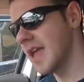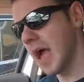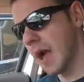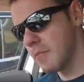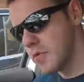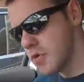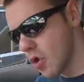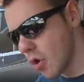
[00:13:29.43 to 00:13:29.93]

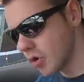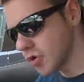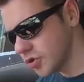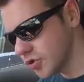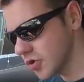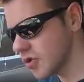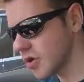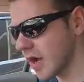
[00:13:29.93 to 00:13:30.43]
I'm not
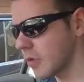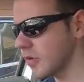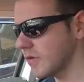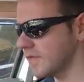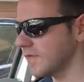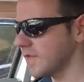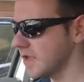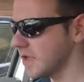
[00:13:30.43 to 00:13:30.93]
sure how I'd
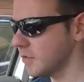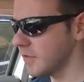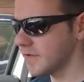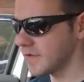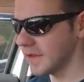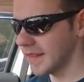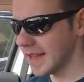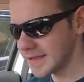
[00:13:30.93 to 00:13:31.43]
feel with
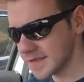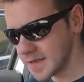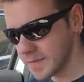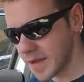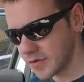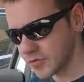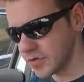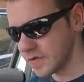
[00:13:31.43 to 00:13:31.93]
the lesser
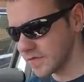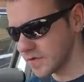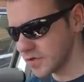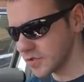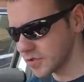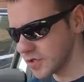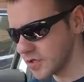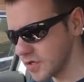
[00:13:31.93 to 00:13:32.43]
battery
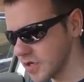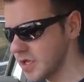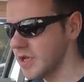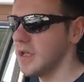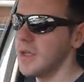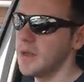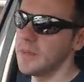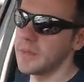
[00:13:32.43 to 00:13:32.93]
version,
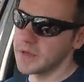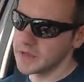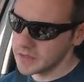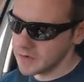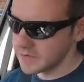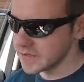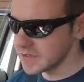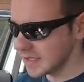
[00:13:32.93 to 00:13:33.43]
because
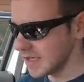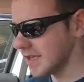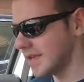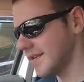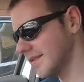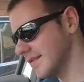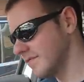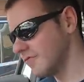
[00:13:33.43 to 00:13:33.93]
obviously
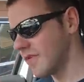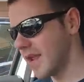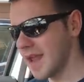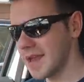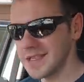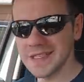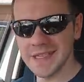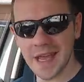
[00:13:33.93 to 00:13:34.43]

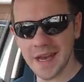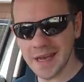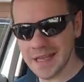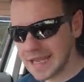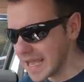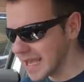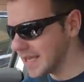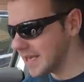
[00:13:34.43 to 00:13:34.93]
range is kind of
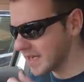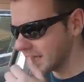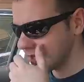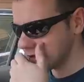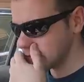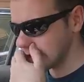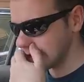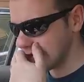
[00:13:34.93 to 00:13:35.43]
king in
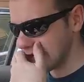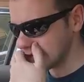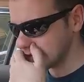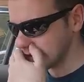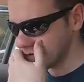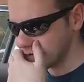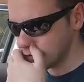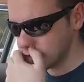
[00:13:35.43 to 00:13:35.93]
electric car
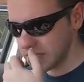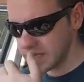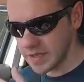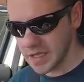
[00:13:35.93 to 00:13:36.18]
territory.